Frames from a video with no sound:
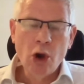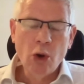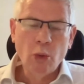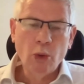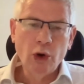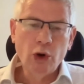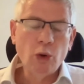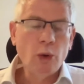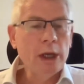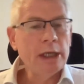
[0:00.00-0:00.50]

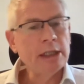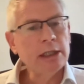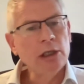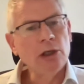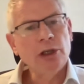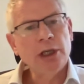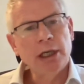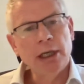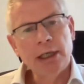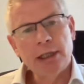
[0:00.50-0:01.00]
we're always
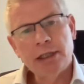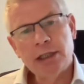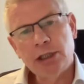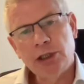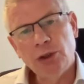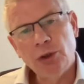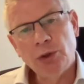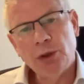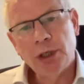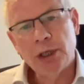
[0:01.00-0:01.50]
looking
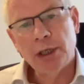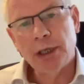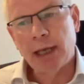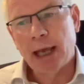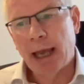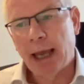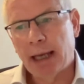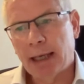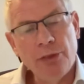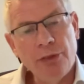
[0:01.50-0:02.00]
to
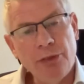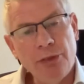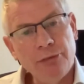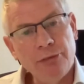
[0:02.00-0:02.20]
connect